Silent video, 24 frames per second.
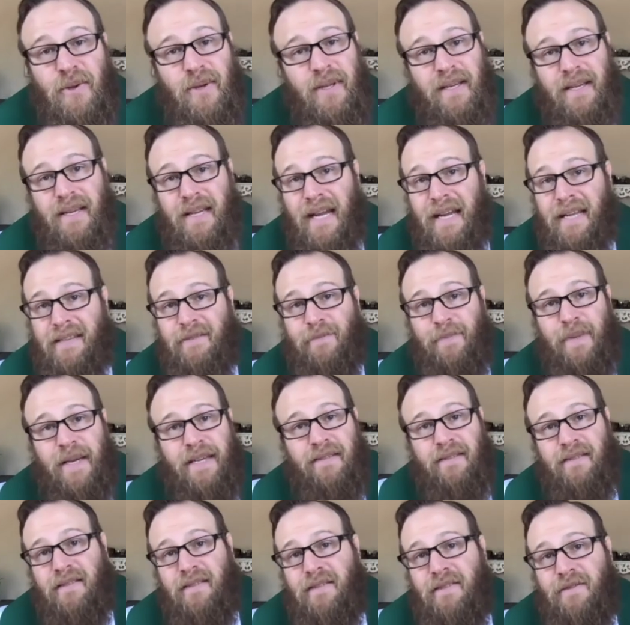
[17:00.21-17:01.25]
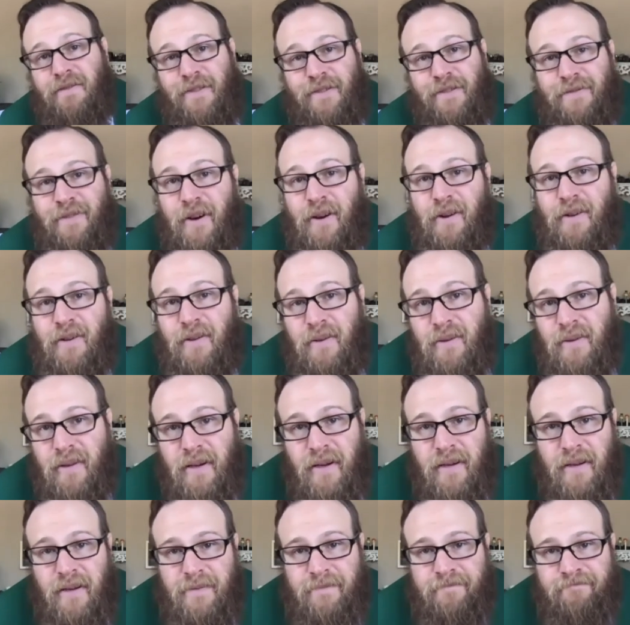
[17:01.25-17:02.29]
God's message for far too
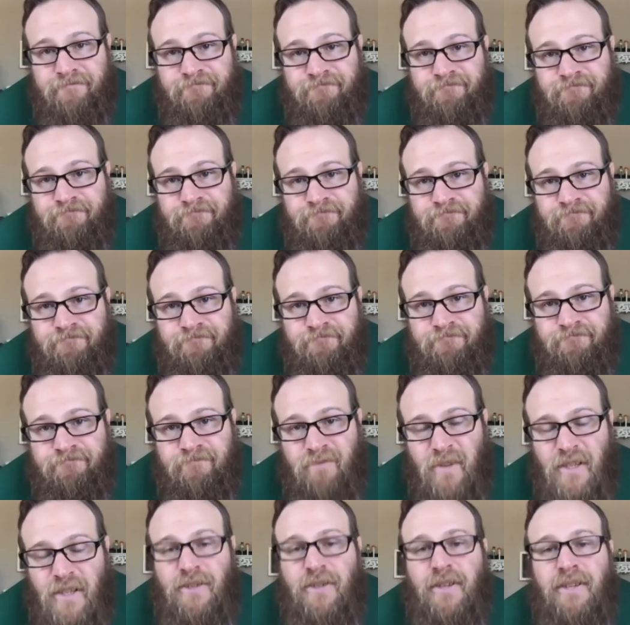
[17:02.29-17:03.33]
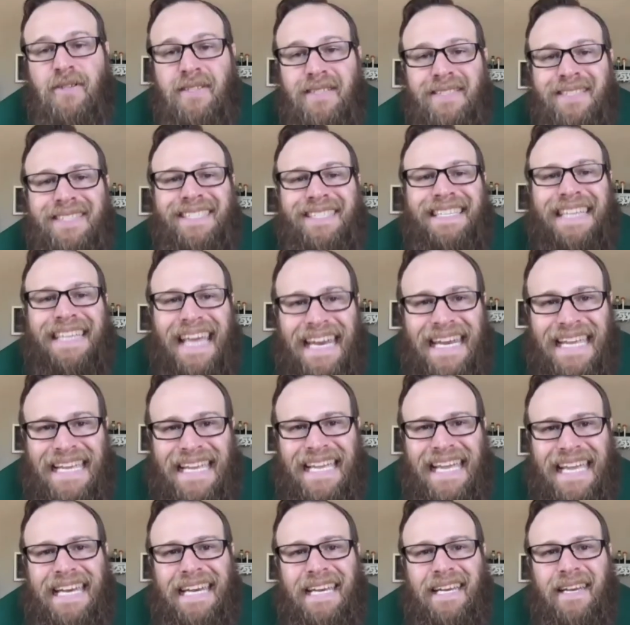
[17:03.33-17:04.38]
long. The church has
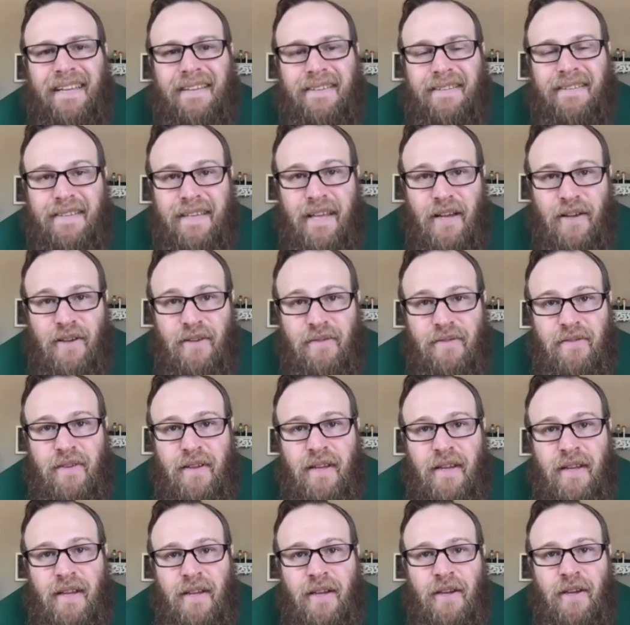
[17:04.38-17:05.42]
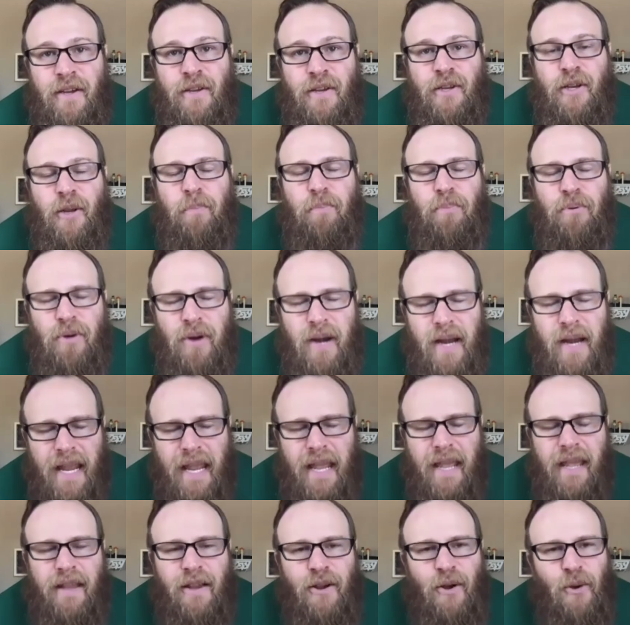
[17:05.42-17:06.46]
dedicated itself to
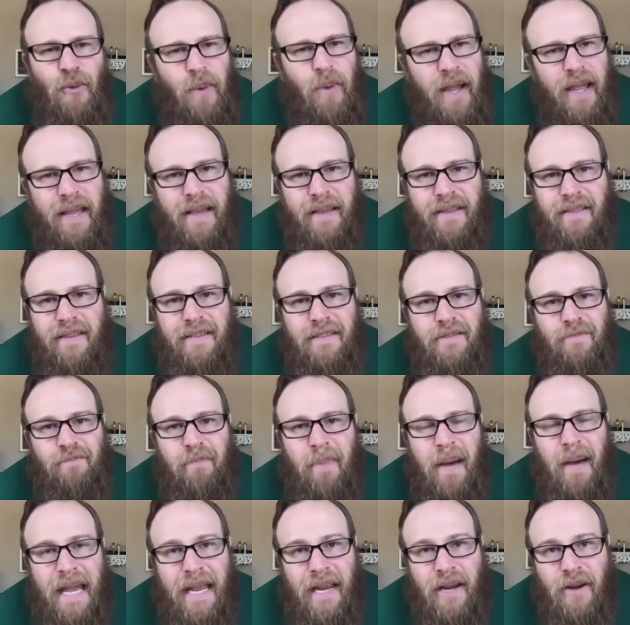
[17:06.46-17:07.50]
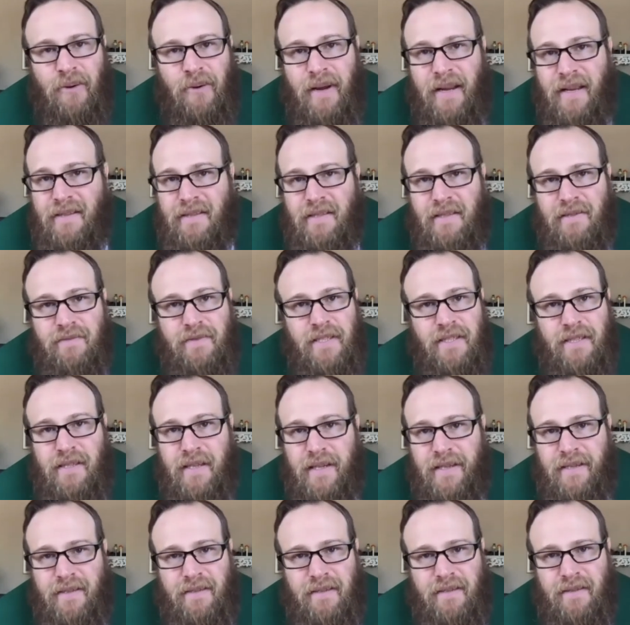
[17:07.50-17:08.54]
praying away these migraines of
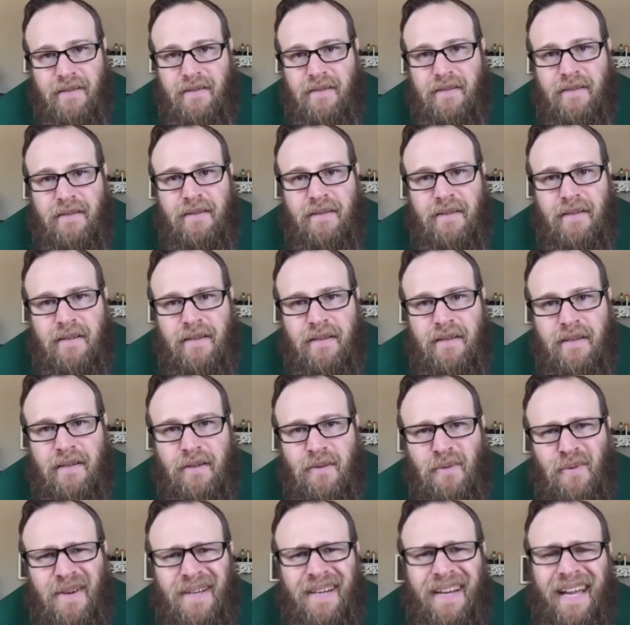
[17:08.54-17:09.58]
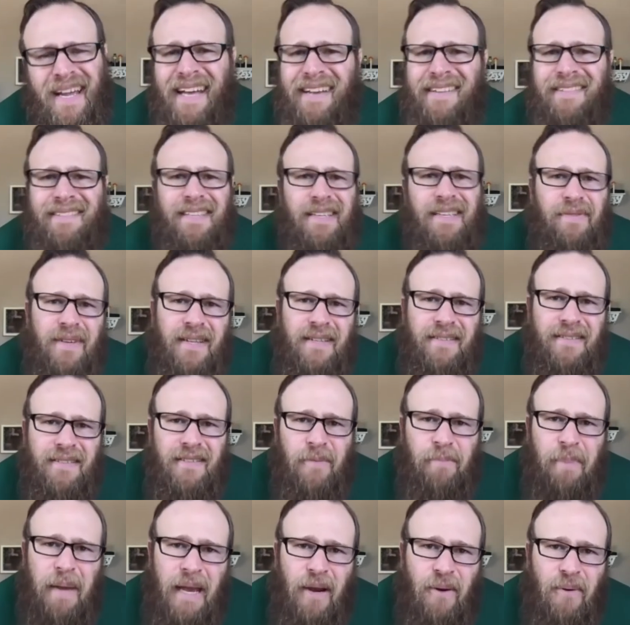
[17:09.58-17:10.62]
injustice when God has given us the
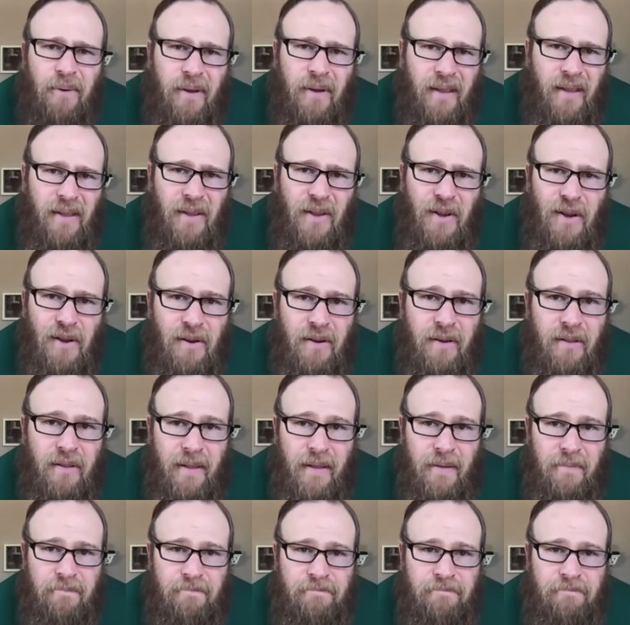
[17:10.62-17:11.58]
power to cure them.